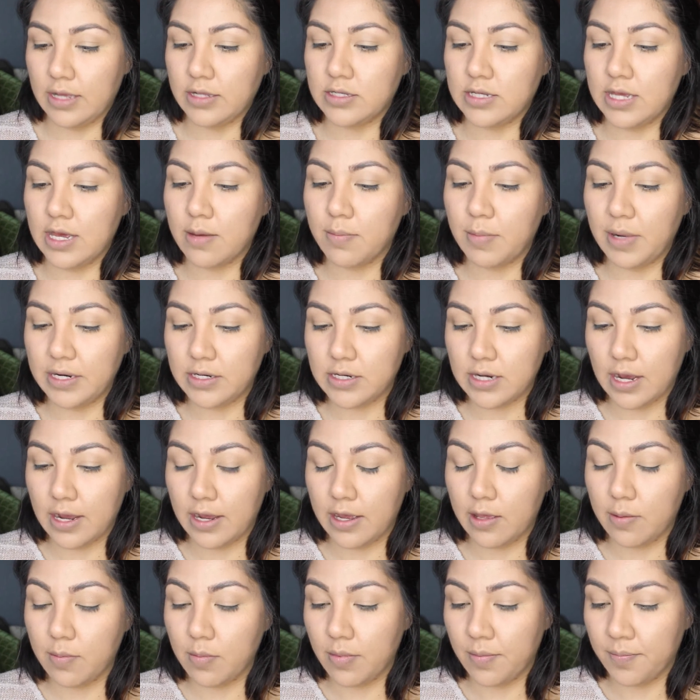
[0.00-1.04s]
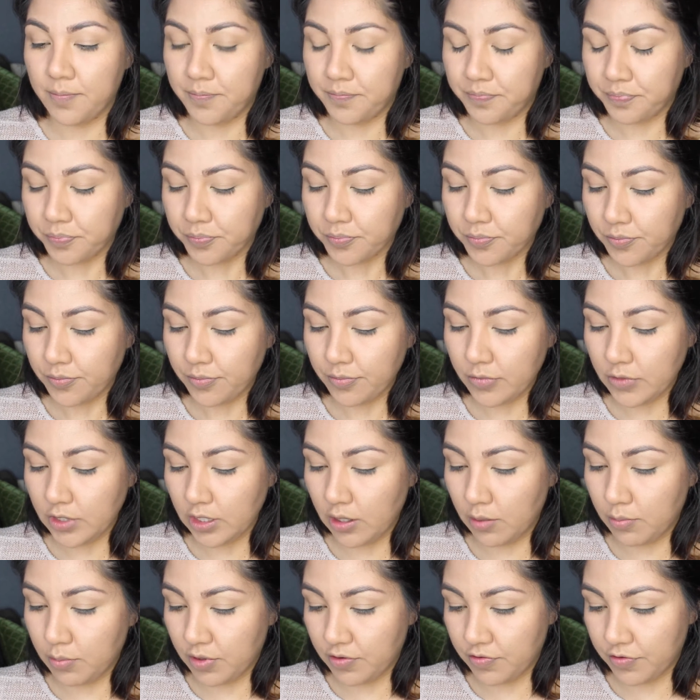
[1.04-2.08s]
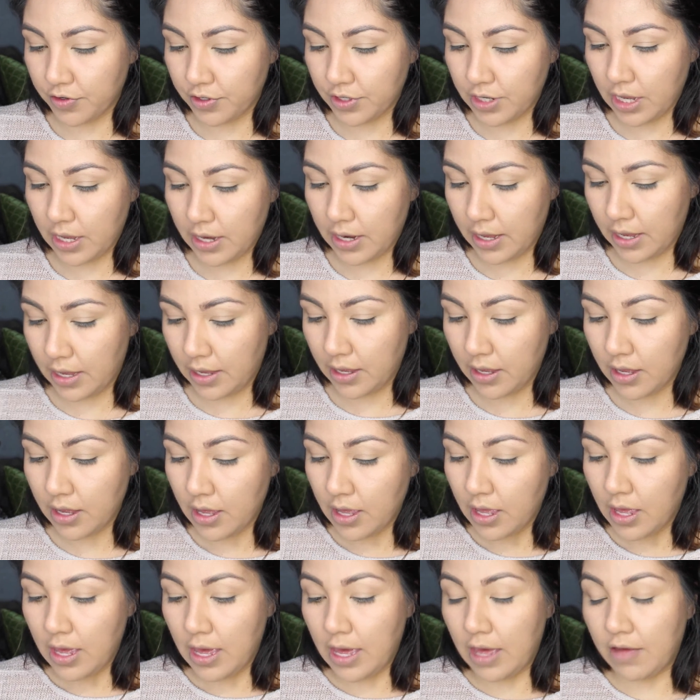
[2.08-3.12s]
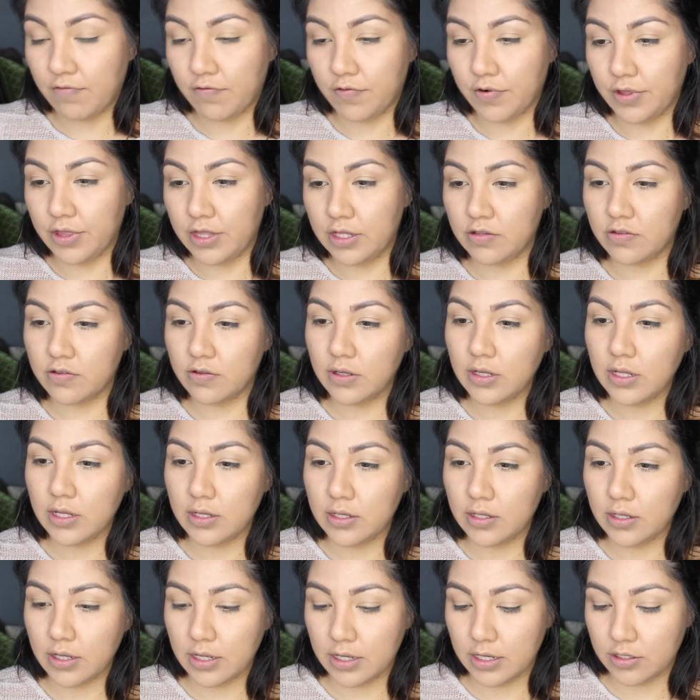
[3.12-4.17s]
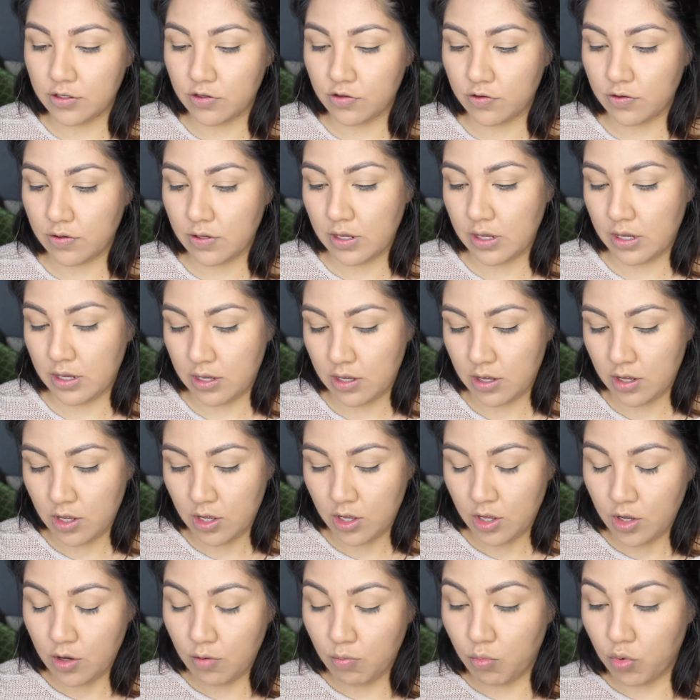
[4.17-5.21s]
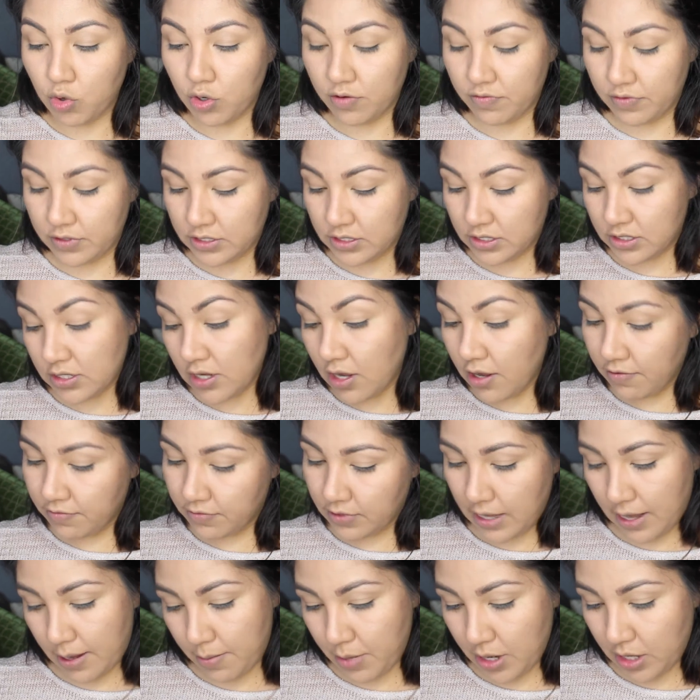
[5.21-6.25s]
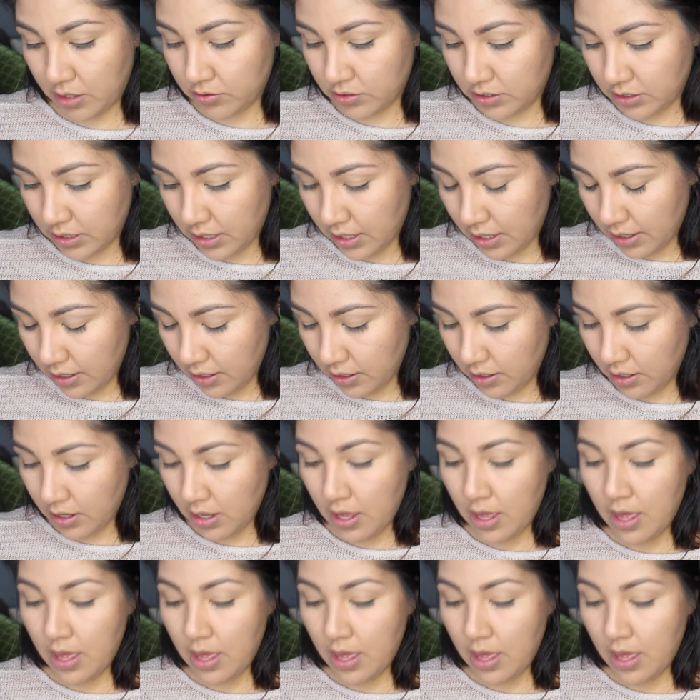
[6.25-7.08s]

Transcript: I take my time. But for today and for this look, it's more of a soft eyebrow today.